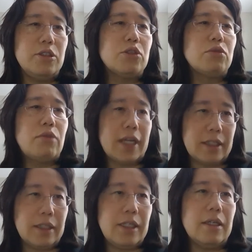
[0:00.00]

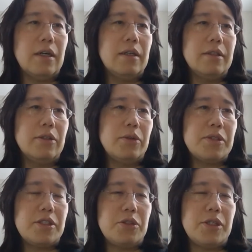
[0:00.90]
directly on
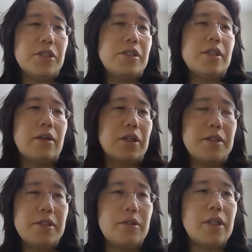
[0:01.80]
those situations that are
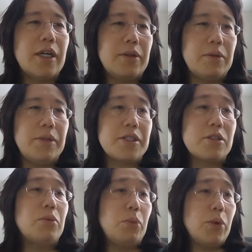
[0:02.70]
considered higher risk.
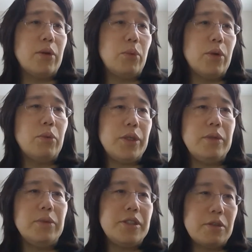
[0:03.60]
So where
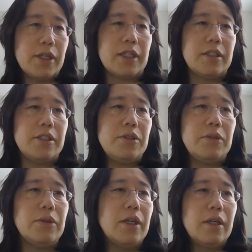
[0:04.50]
we would directly
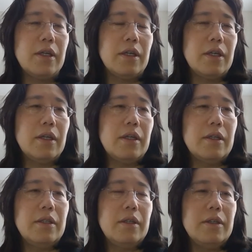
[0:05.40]
do
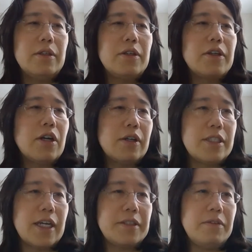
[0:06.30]

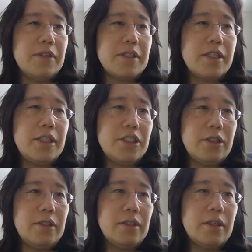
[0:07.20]
contact
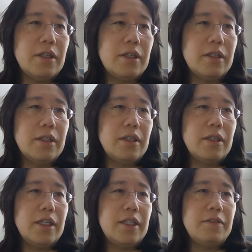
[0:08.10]
investigation
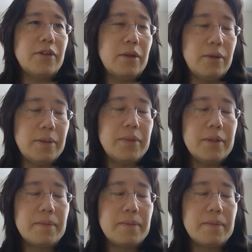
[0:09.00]
and follow up.